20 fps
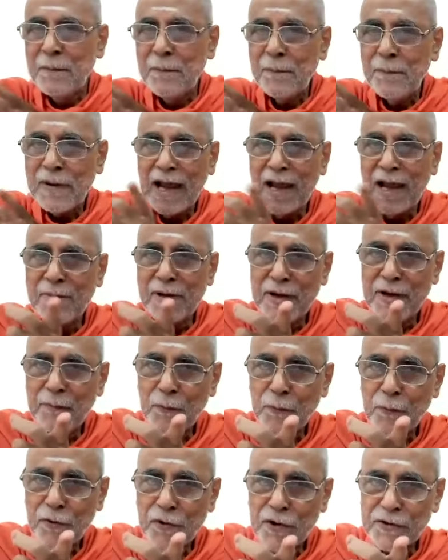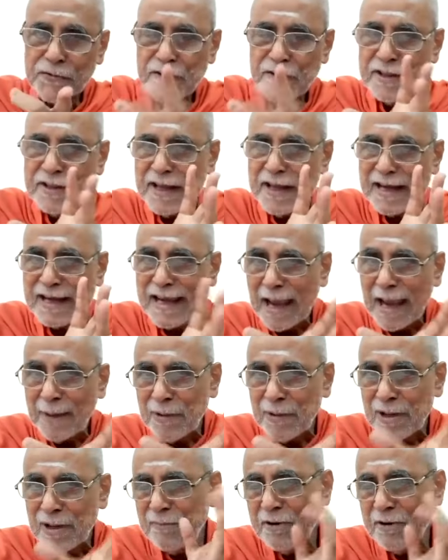primary focus on the gap
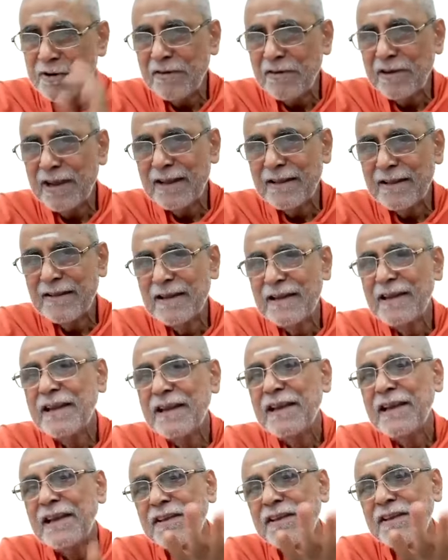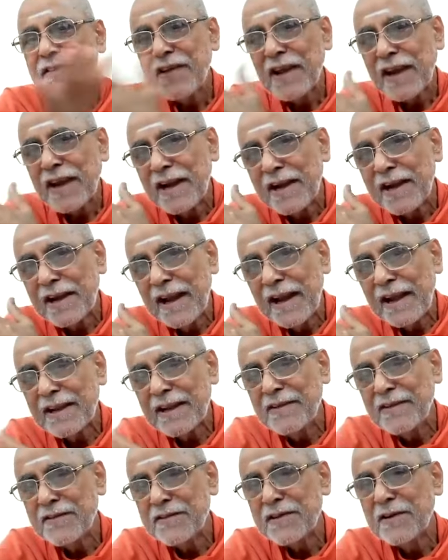in between, secondary
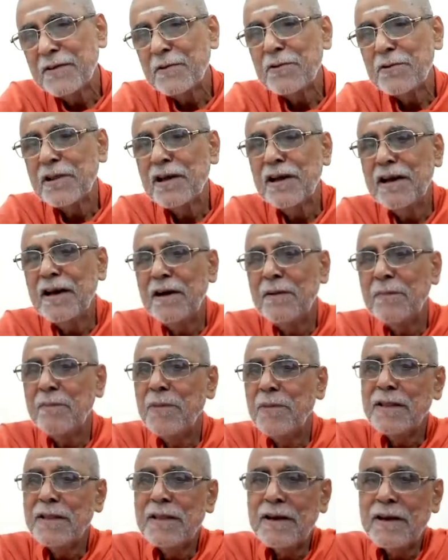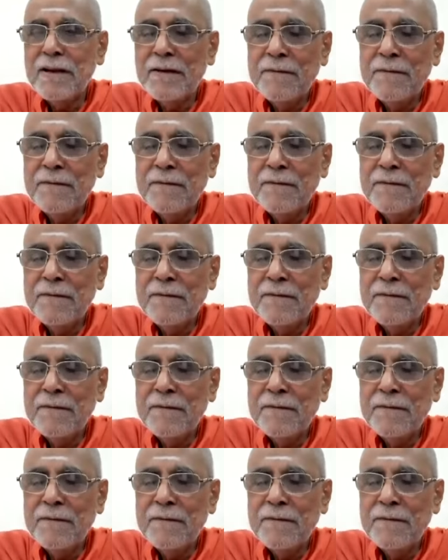attention to the mantra.